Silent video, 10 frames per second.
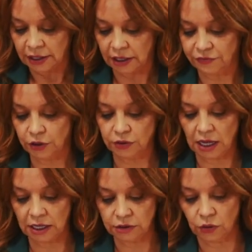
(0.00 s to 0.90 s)
If you're
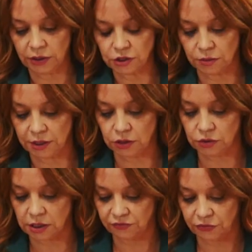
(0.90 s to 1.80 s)
not going to be
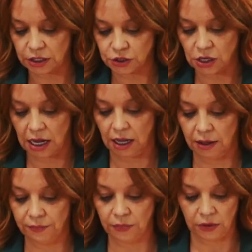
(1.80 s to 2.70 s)
using
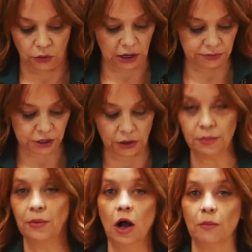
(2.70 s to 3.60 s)

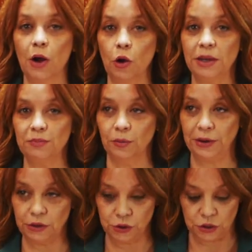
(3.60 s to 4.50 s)
homemade
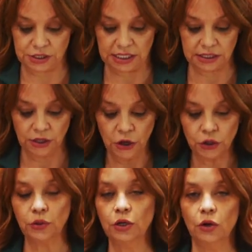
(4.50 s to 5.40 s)
prepared tortillas,
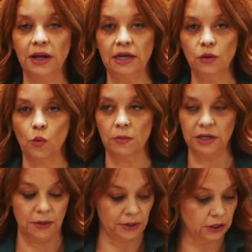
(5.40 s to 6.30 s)
you can go ahead and warm
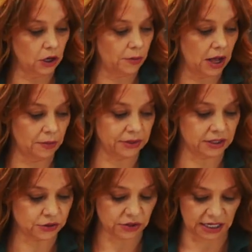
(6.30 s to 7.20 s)
it up on the comal, but
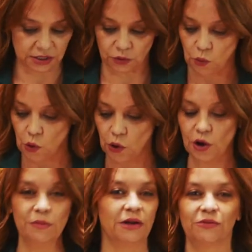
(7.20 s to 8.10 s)
these are nice and
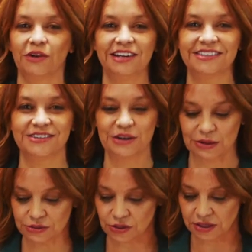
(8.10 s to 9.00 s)
warm and ready to
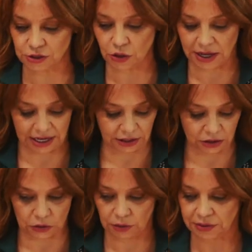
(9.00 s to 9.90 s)
go. So let's go ahead and
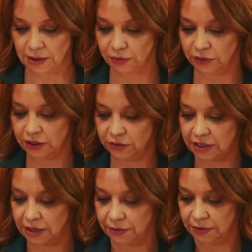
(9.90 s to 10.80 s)
load up that burrito
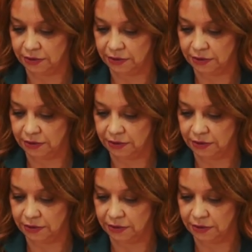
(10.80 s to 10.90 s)
now.